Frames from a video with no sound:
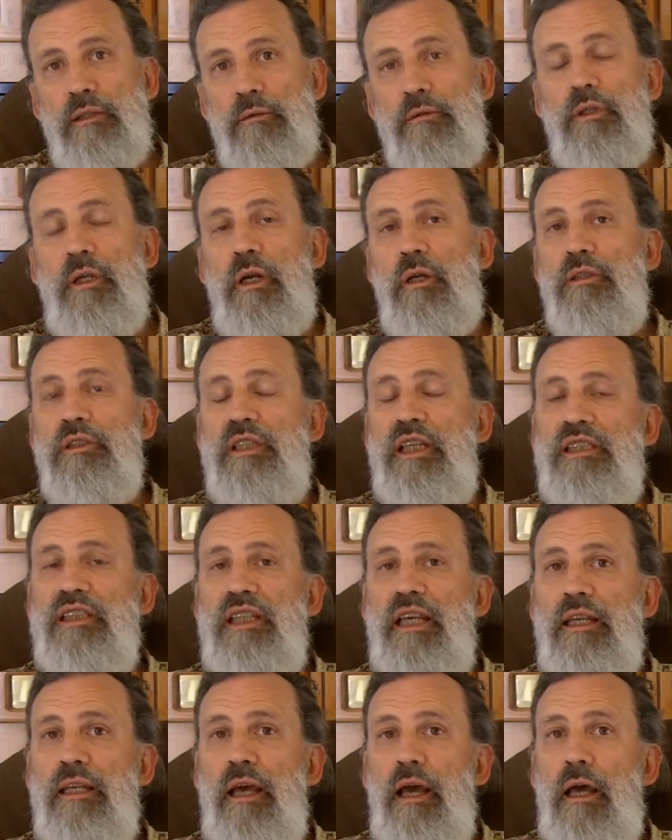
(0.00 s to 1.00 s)
you know,
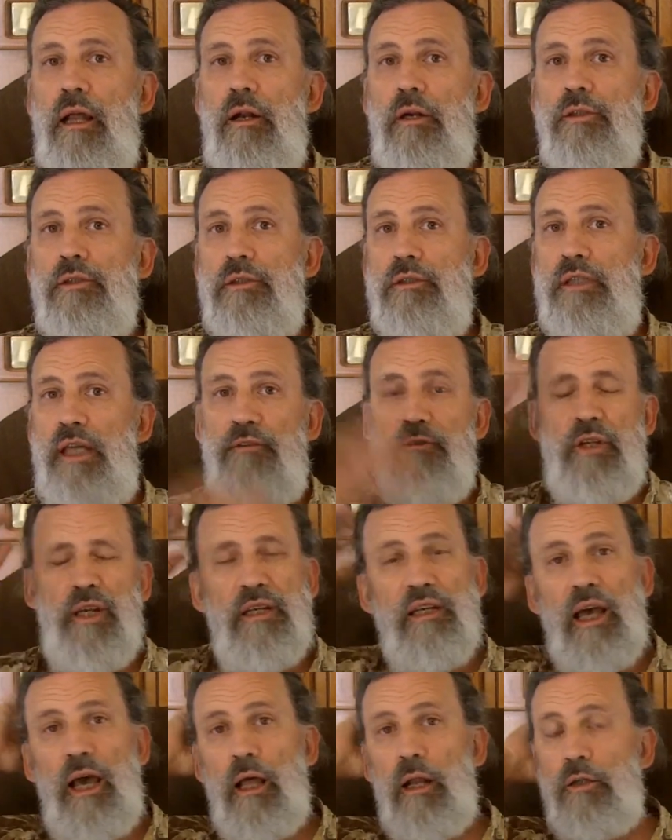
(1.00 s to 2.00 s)
sixteen dollars,
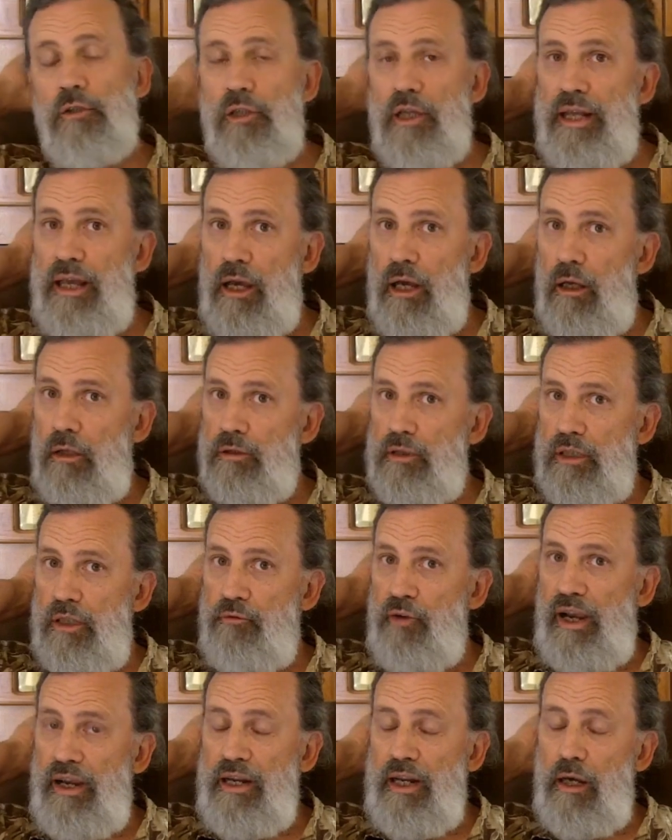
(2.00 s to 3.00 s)
seventeen dollars an ounce.
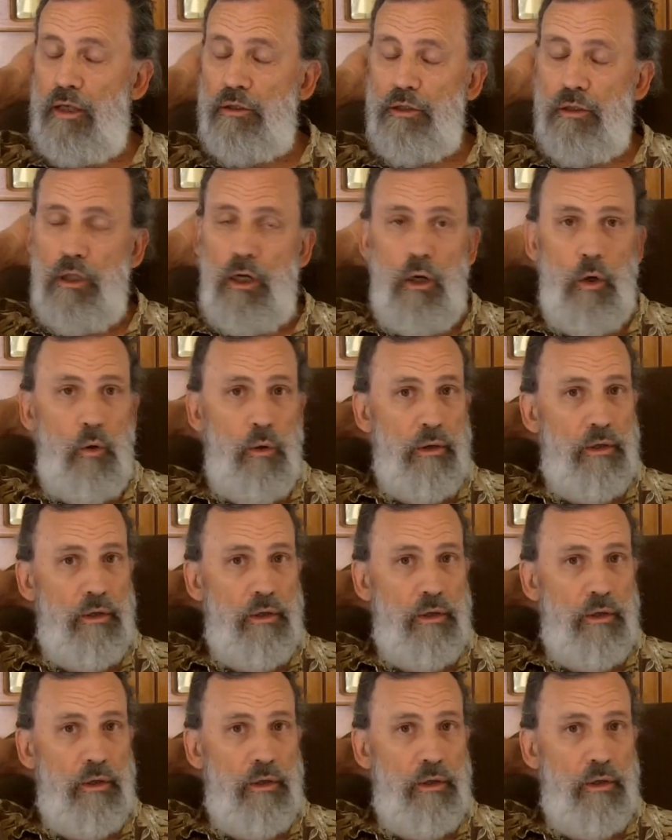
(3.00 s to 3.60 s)
And right now it's low.